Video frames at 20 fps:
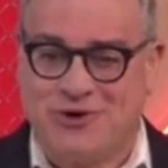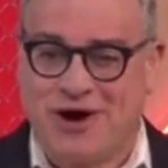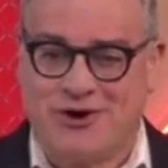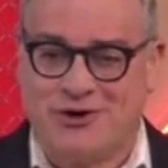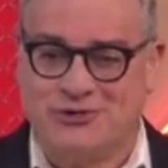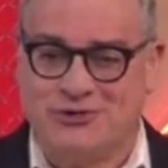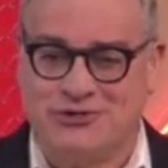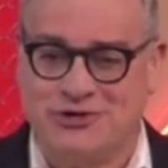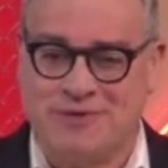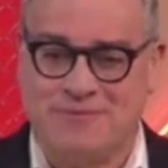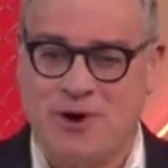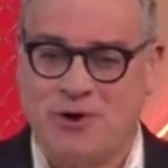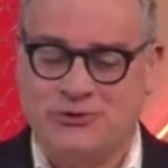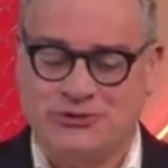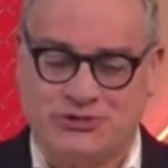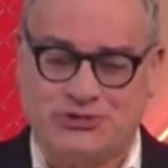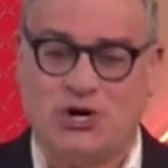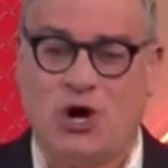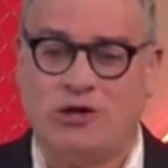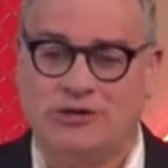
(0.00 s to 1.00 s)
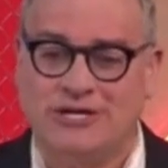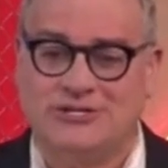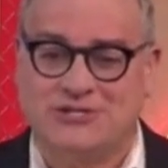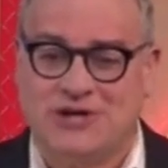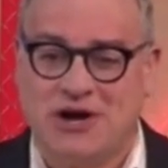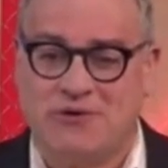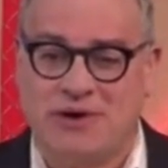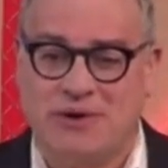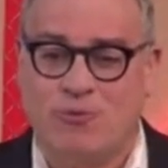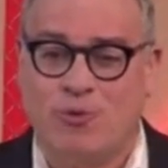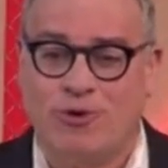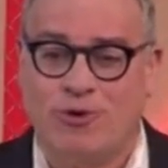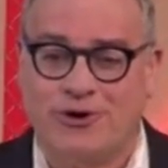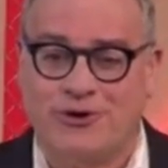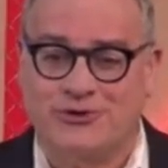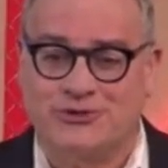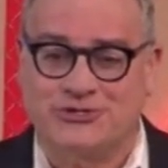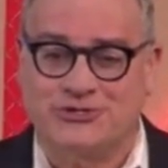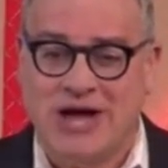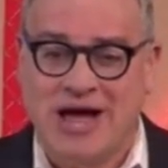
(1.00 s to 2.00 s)
Truckers are the most solitary
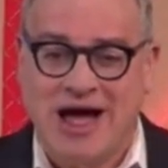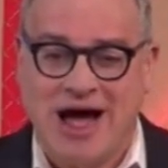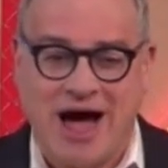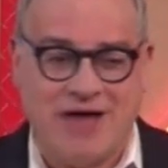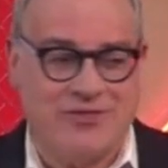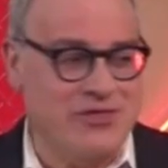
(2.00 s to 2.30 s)
workers